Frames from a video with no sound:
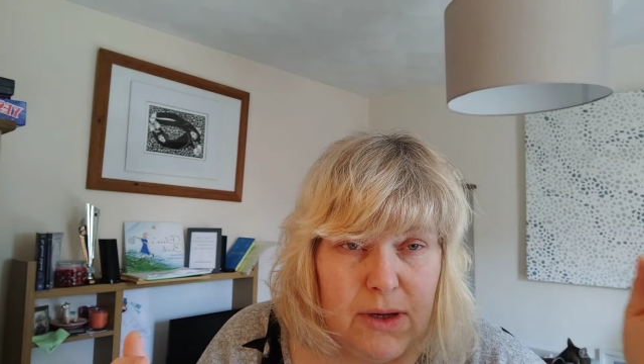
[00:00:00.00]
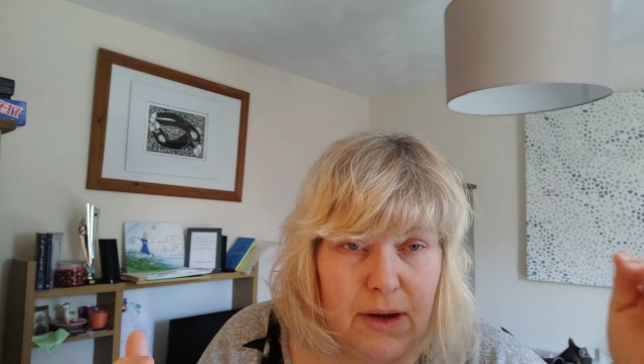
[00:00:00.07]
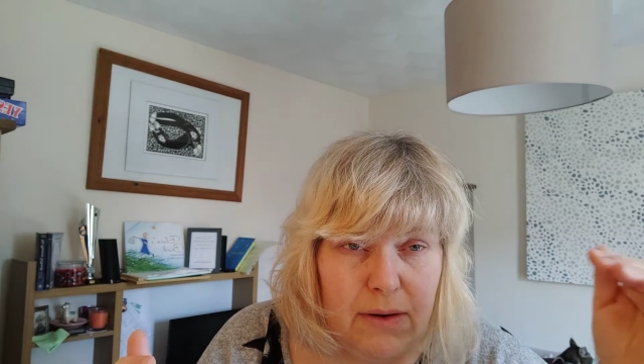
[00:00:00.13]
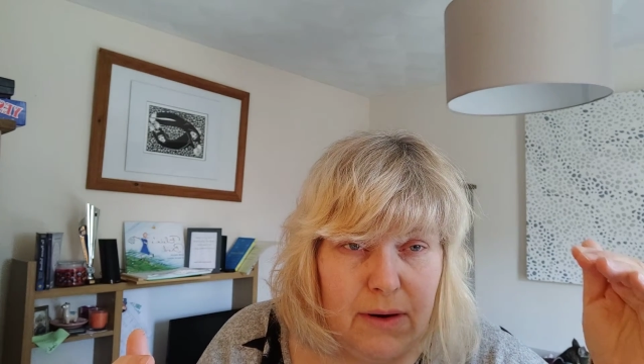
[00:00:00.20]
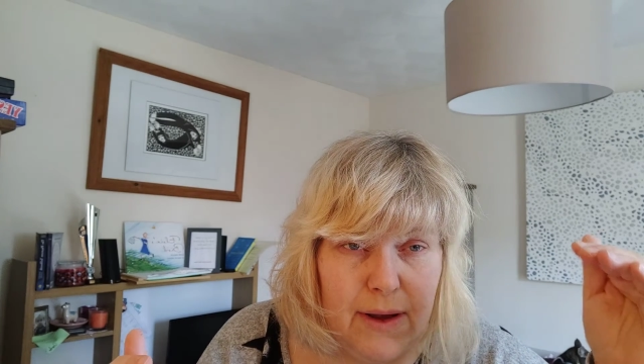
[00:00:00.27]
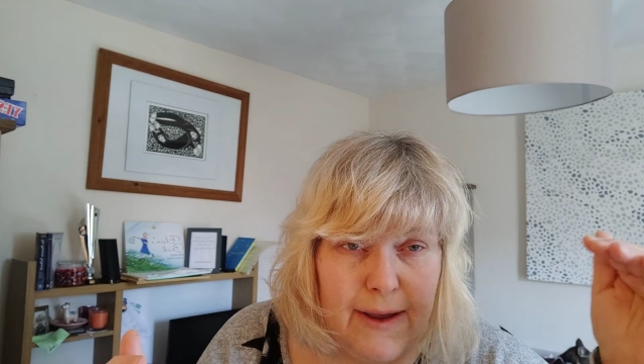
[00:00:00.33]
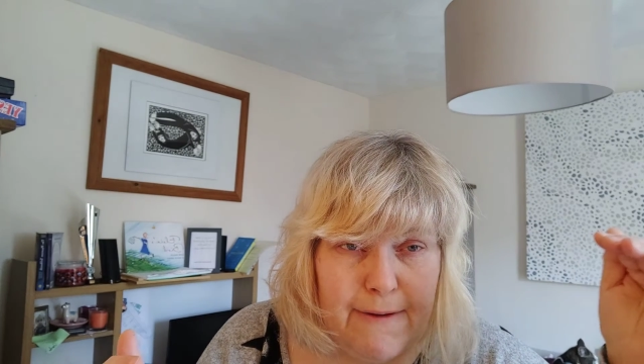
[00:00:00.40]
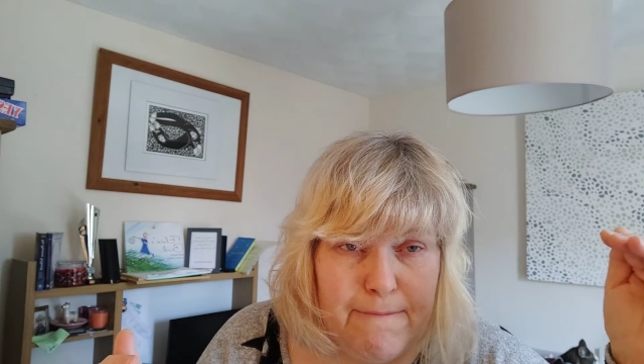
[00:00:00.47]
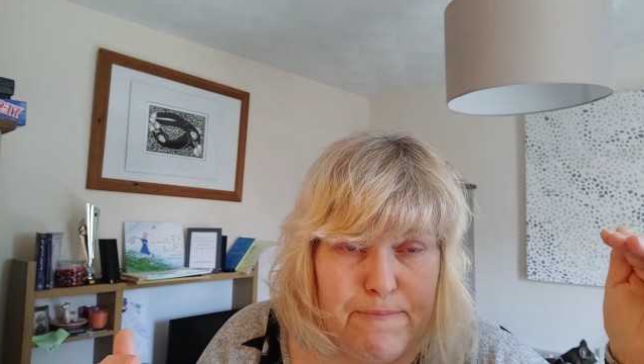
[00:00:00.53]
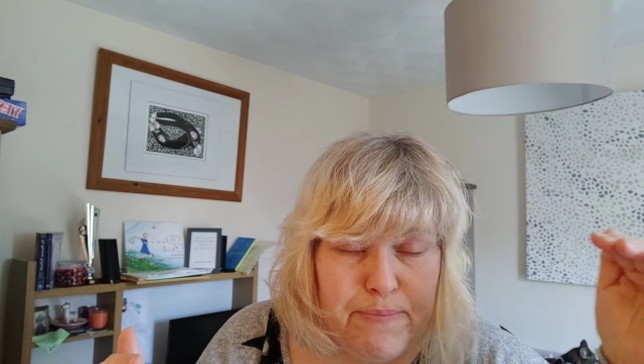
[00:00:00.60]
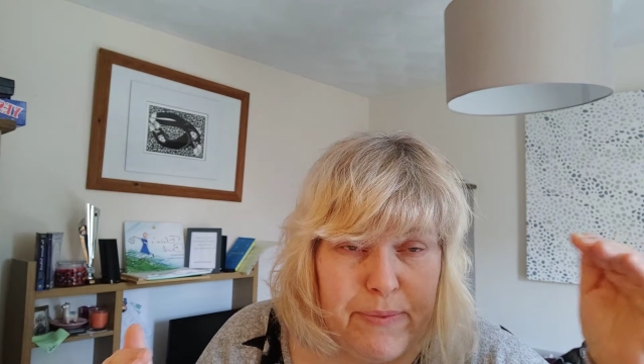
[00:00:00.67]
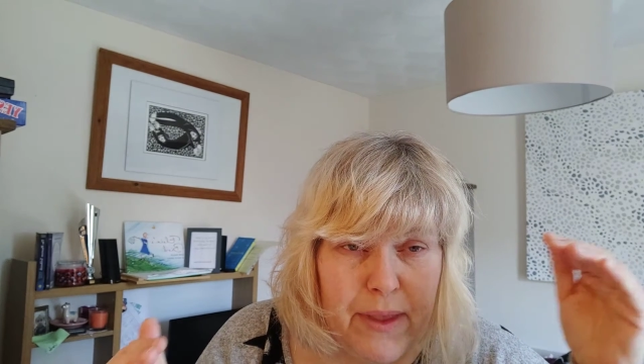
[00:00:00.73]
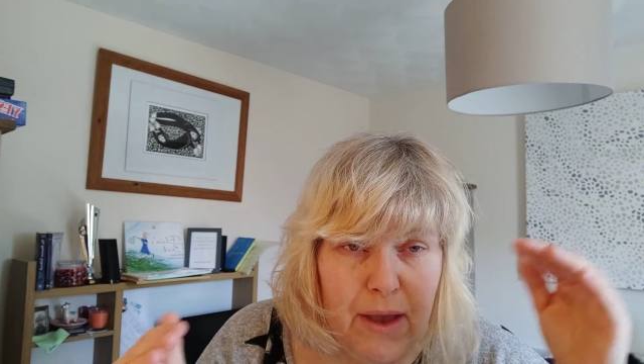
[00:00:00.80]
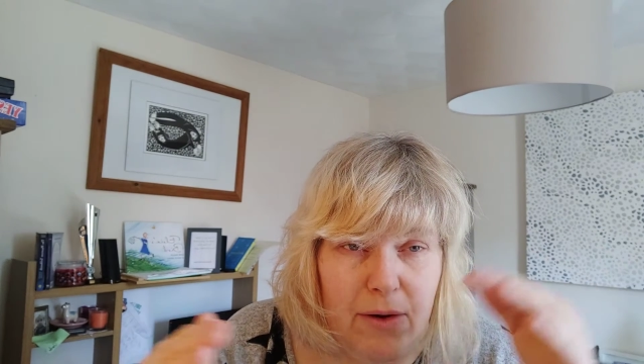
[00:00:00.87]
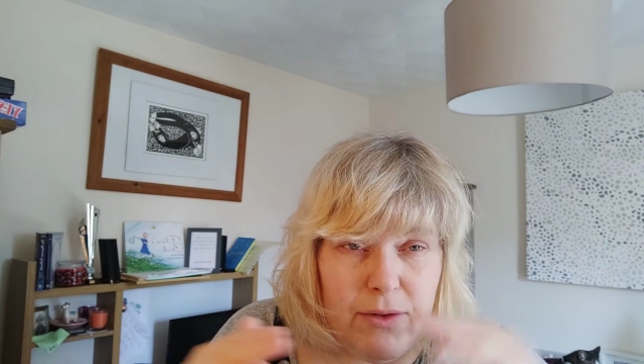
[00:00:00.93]
don't
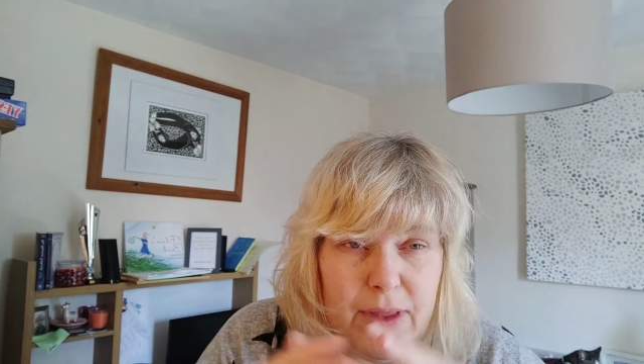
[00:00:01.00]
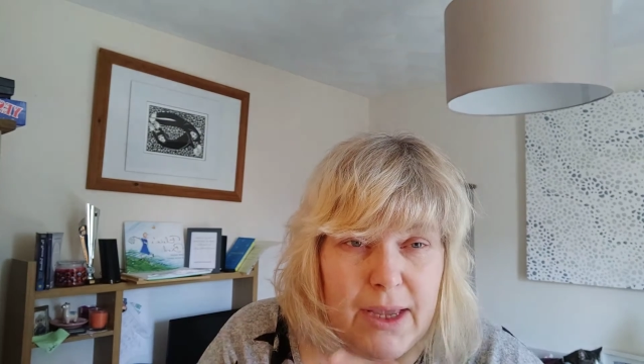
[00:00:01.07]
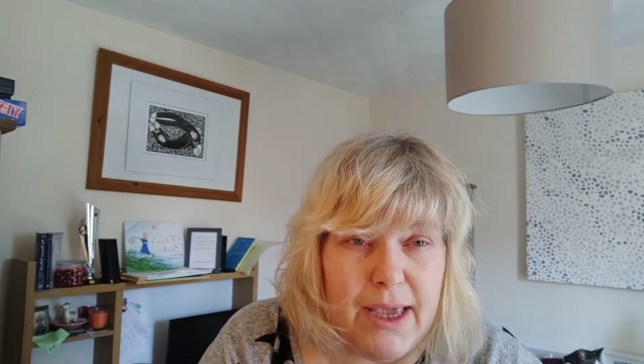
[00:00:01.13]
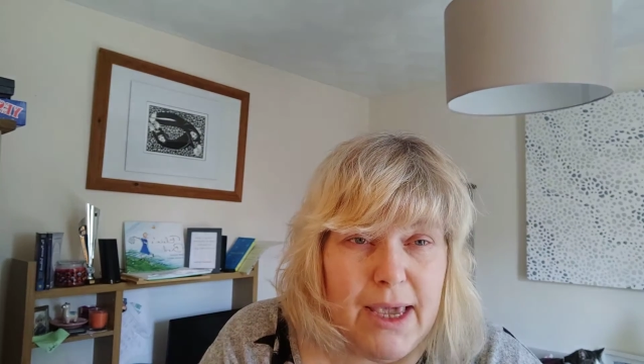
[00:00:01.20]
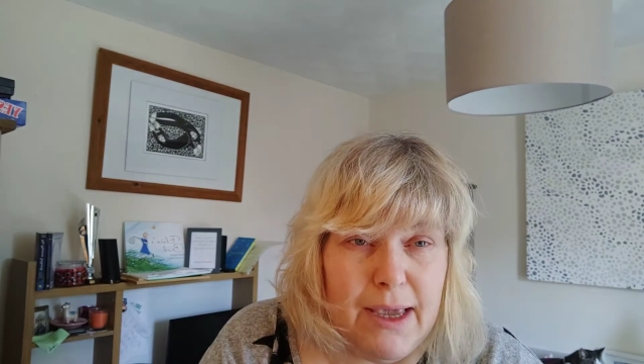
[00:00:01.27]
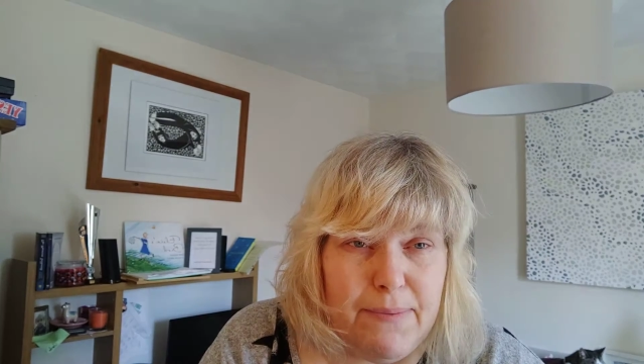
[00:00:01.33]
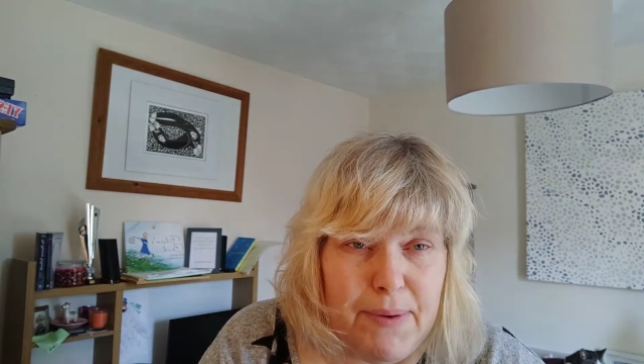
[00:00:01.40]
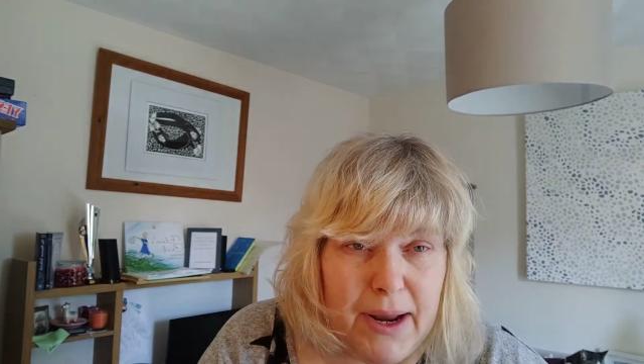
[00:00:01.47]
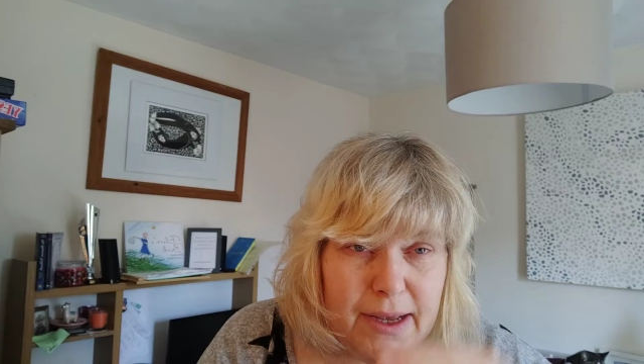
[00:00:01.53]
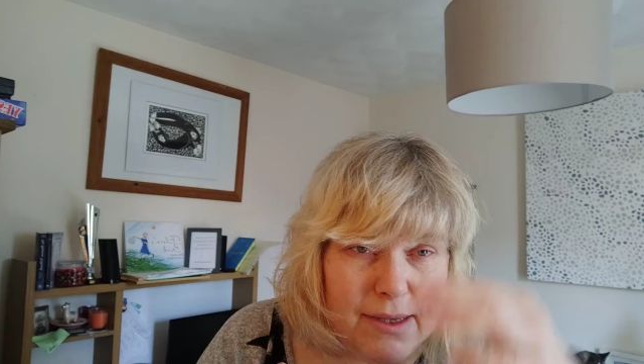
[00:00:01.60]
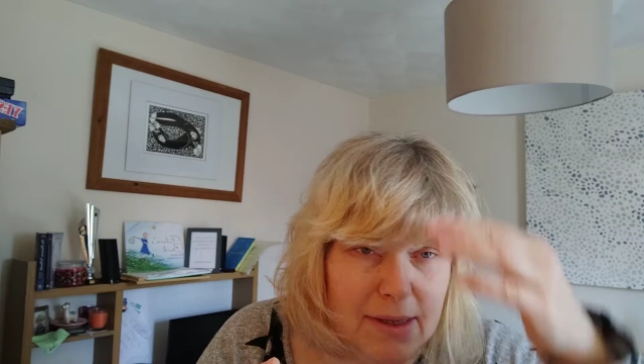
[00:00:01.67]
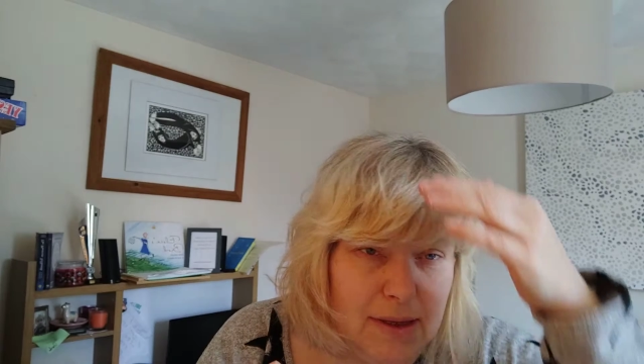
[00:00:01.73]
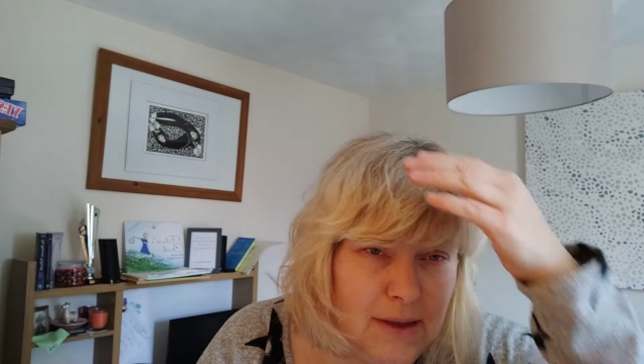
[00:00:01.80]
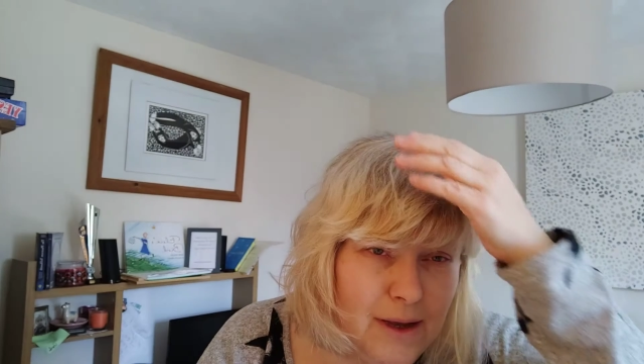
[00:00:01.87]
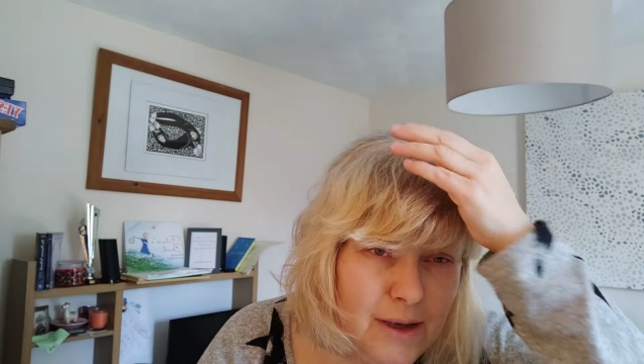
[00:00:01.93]
on the key
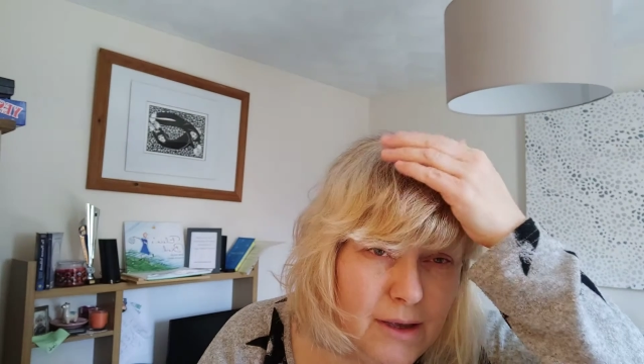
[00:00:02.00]
places,